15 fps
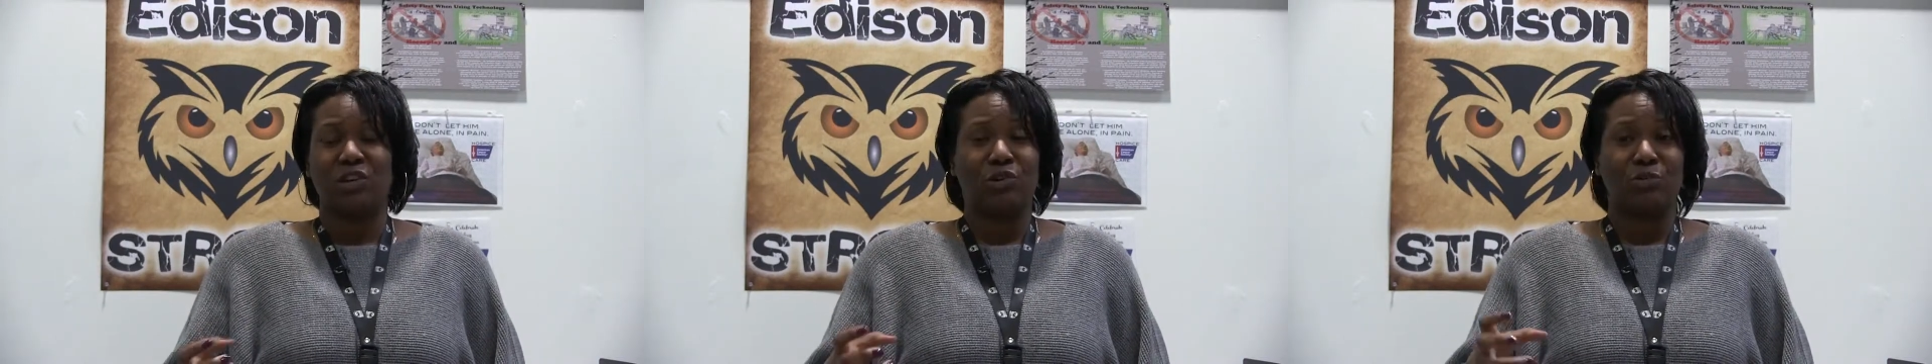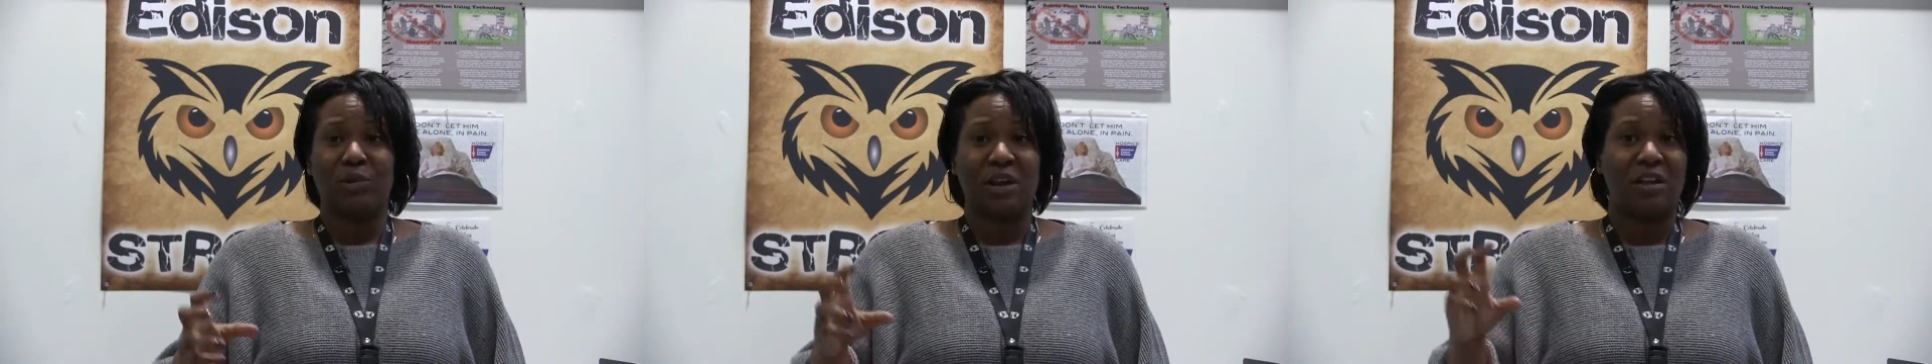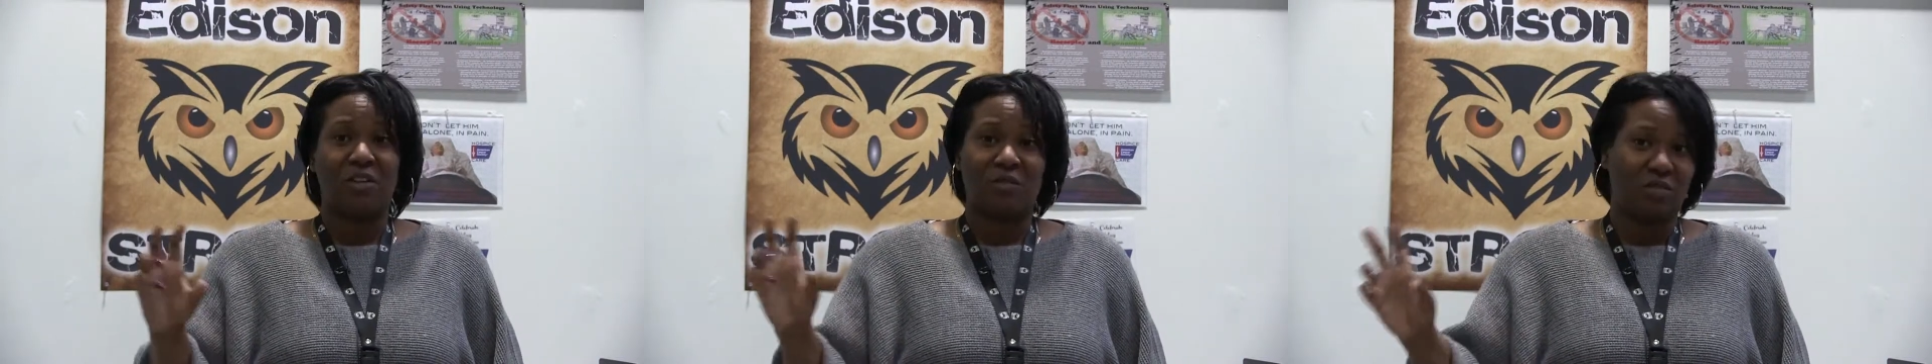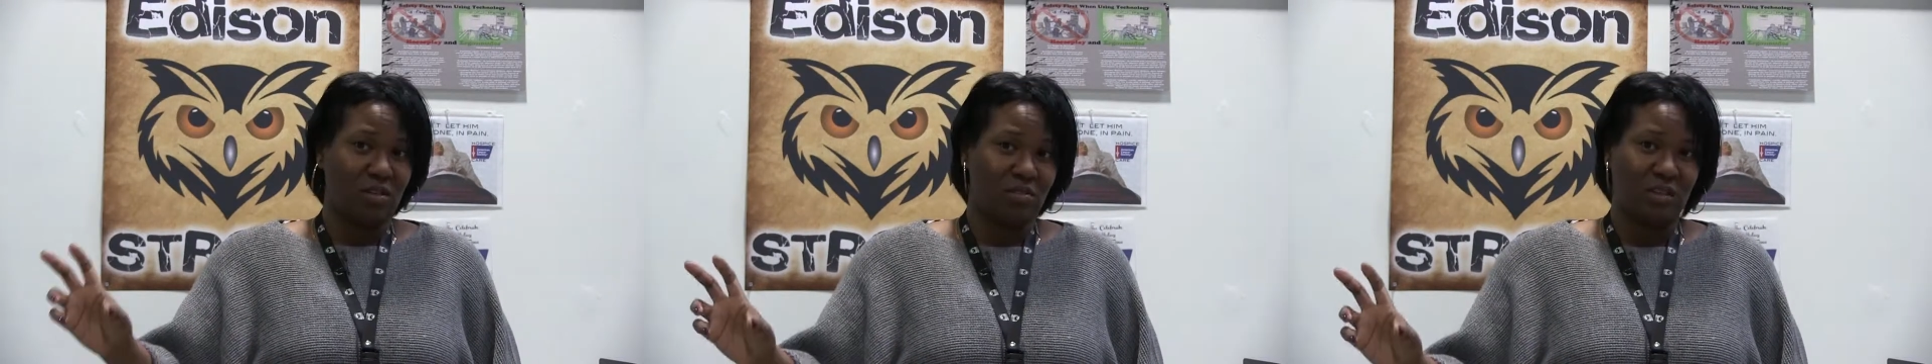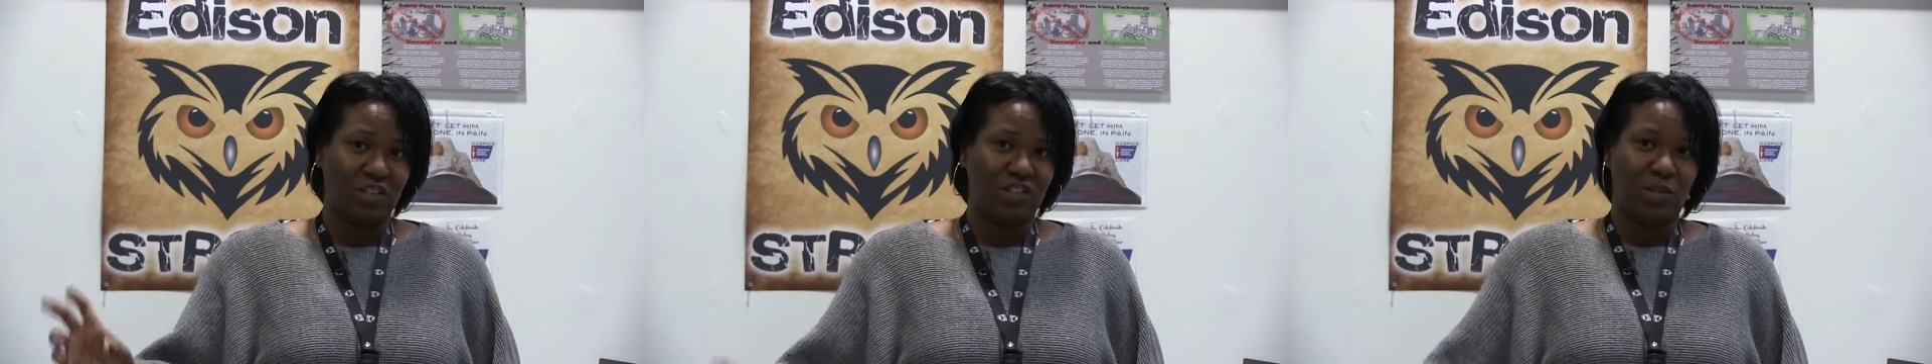career
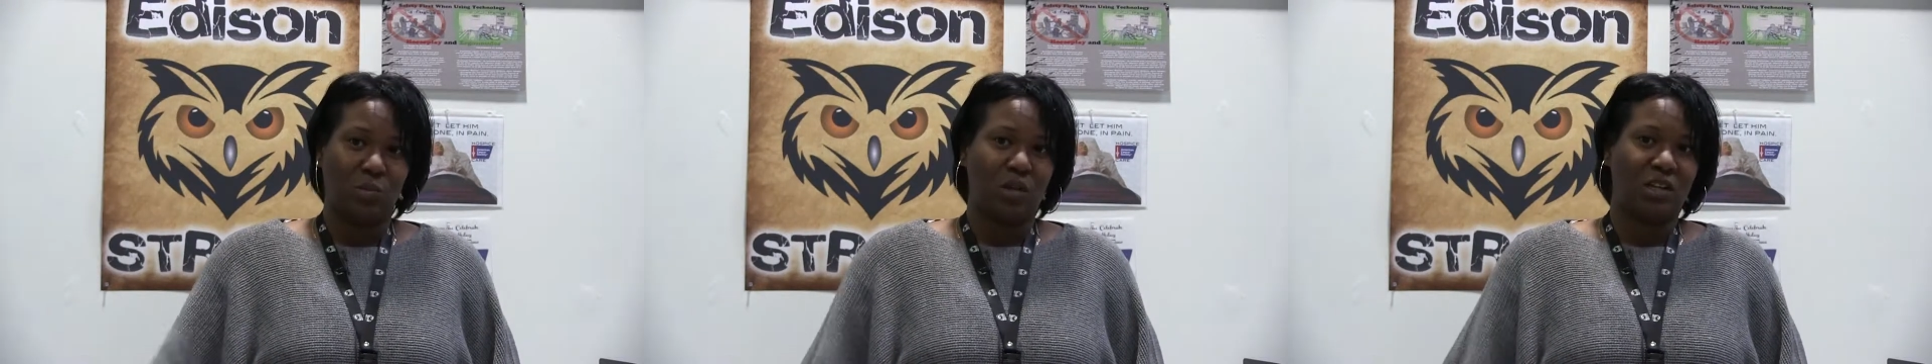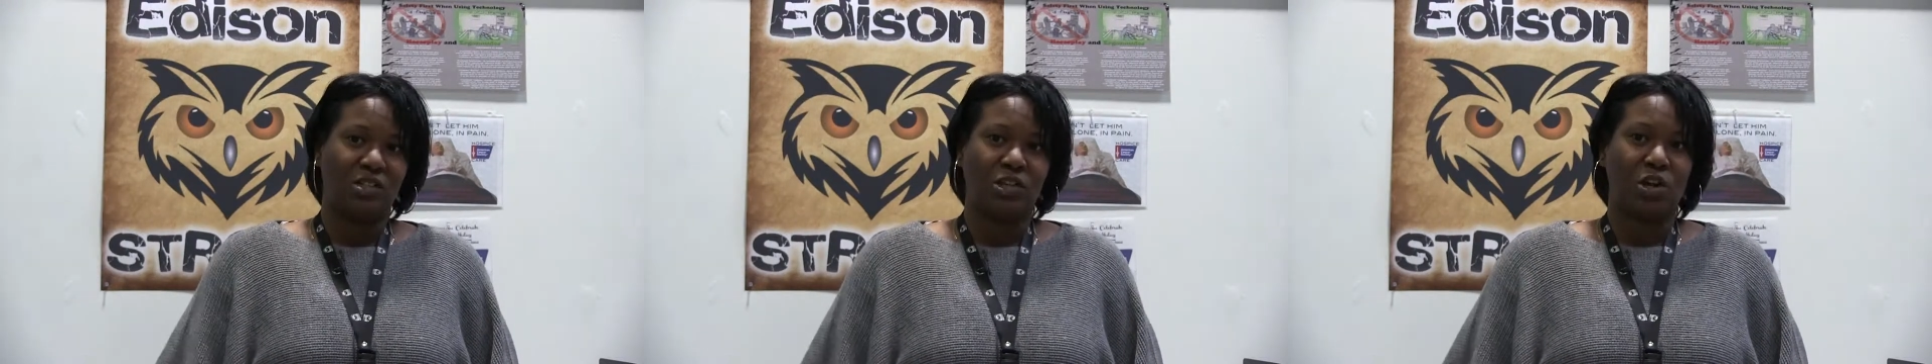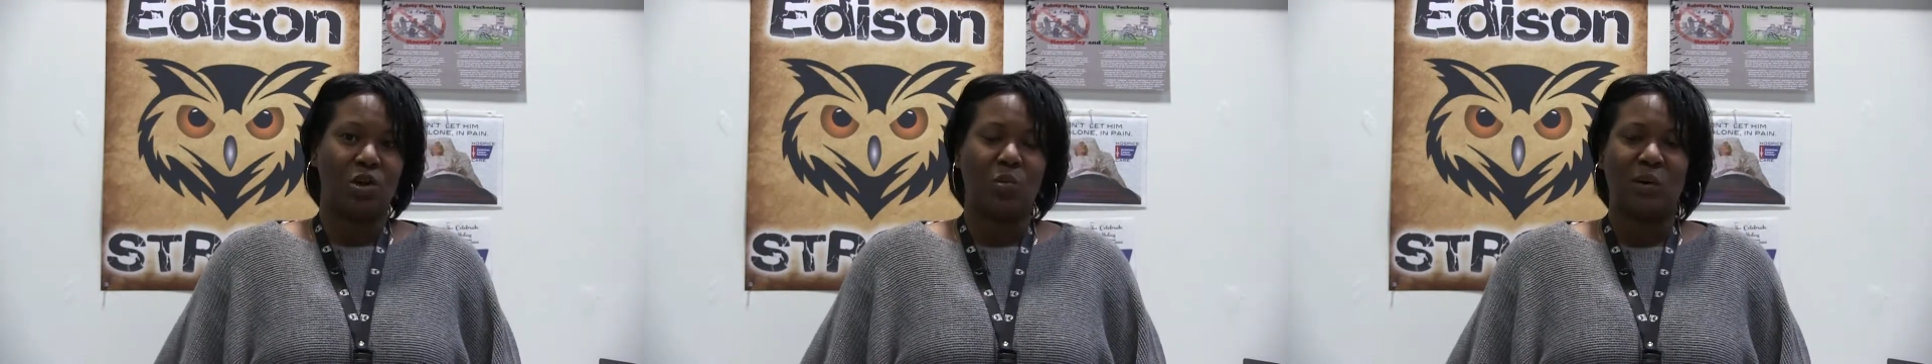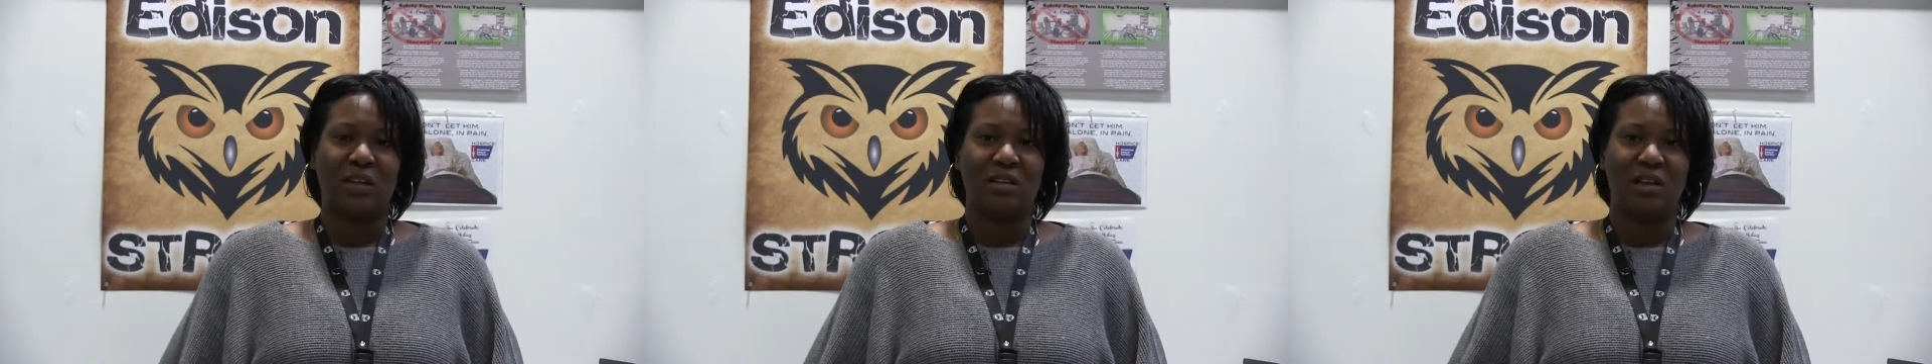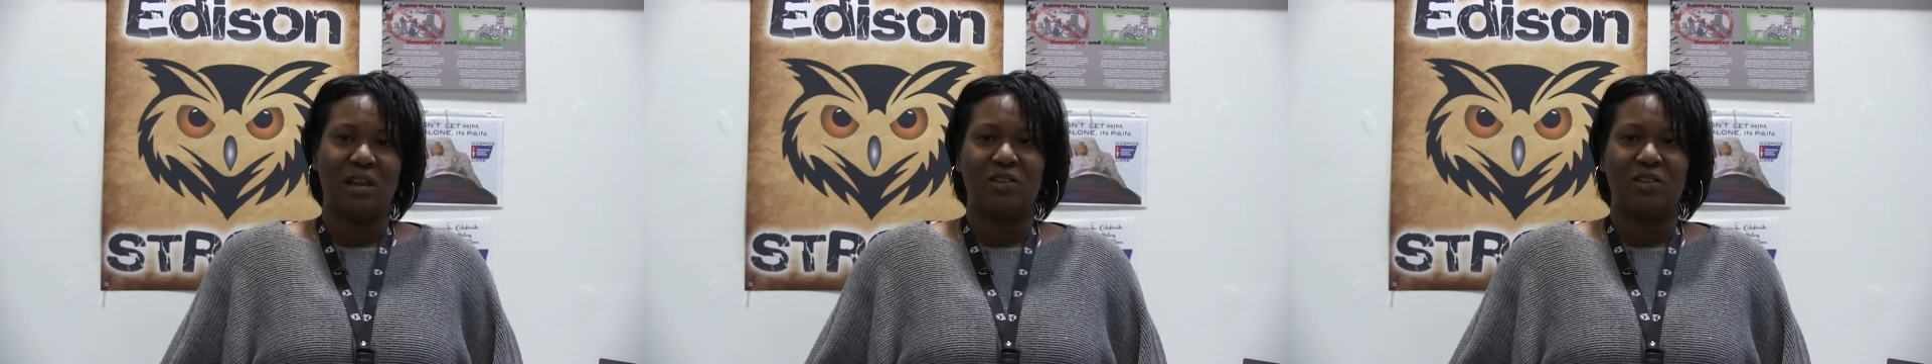field that she wanted to go in,